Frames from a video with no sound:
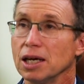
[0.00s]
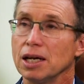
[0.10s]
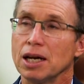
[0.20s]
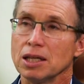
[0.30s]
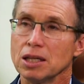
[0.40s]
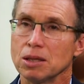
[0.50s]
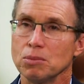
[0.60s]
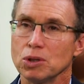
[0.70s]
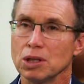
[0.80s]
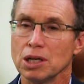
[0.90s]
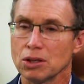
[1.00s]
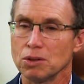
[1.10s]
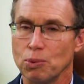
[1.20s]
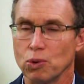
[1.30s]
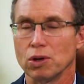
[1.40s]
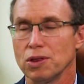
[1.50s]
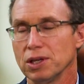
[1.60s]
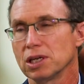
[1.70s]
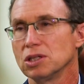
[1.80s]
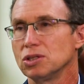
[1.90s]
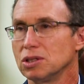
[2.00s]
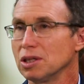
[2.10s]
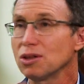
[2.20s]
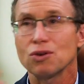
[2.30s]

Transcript: and and I think the the other important thing is is that there